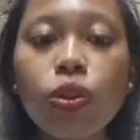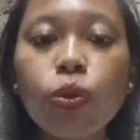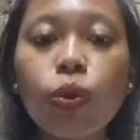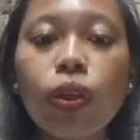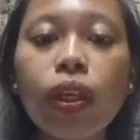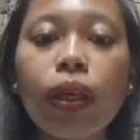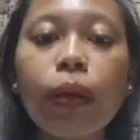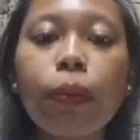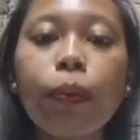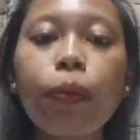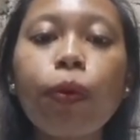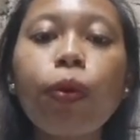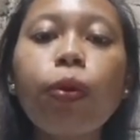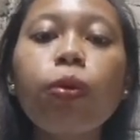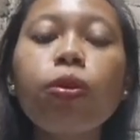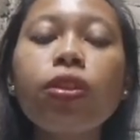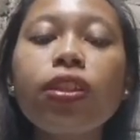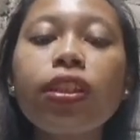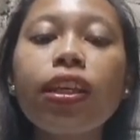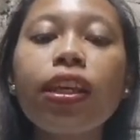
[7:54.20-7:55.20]
to keep
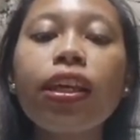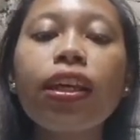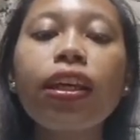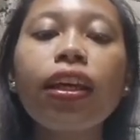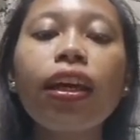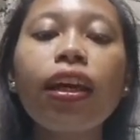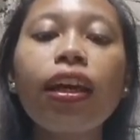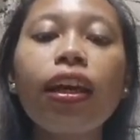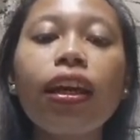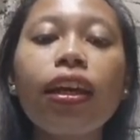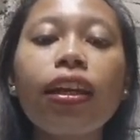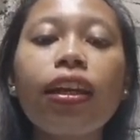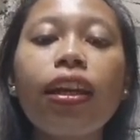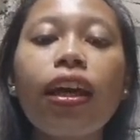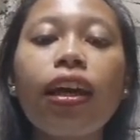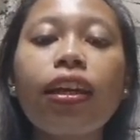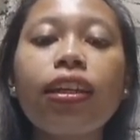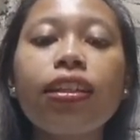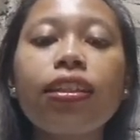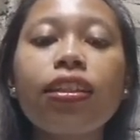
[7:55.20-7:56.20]
using
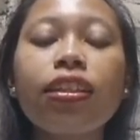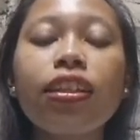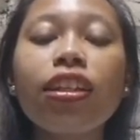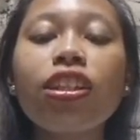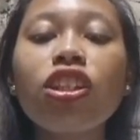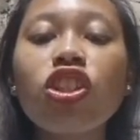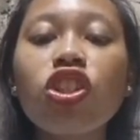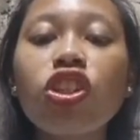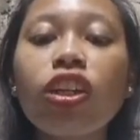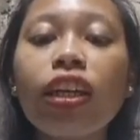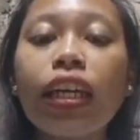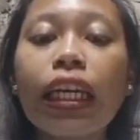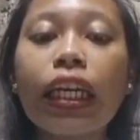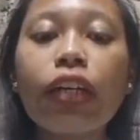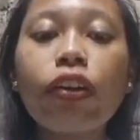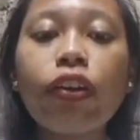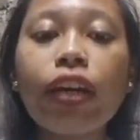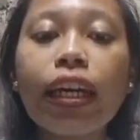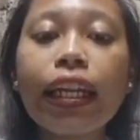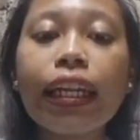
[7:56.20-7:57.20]
the strategy in
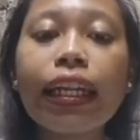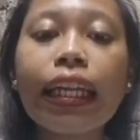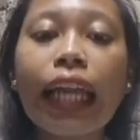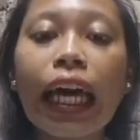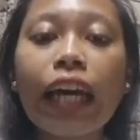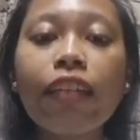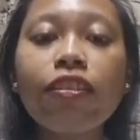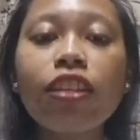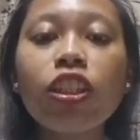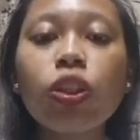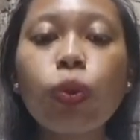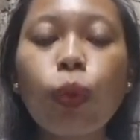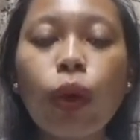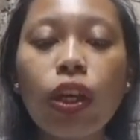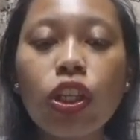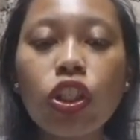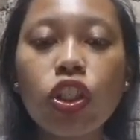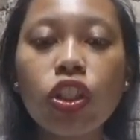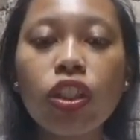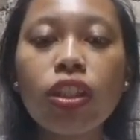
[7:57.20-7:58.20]
real life
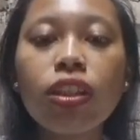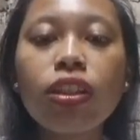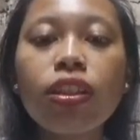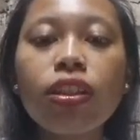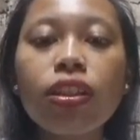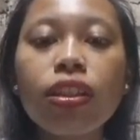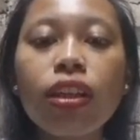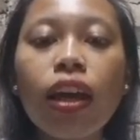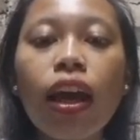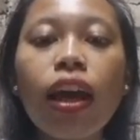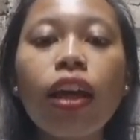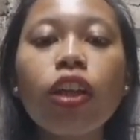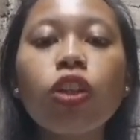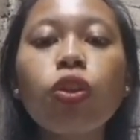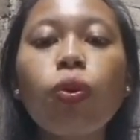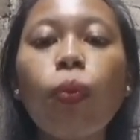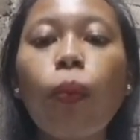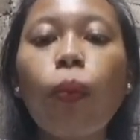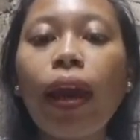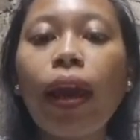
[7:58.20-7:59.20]
situations
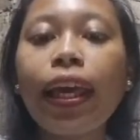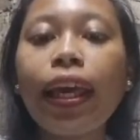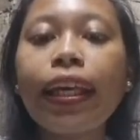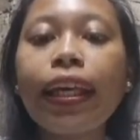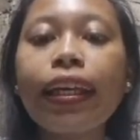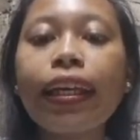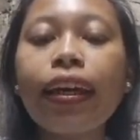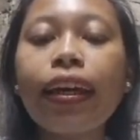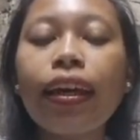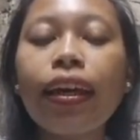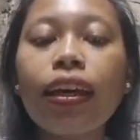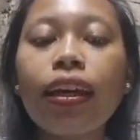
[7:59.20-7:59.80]
to make